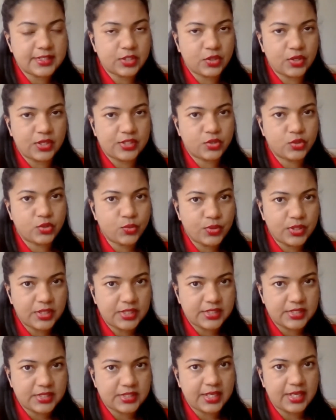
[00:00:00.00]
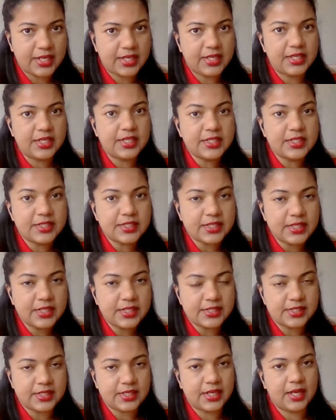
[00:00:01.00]
as soon as there is
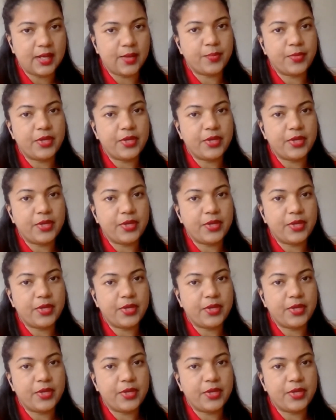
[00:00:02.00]
easing up,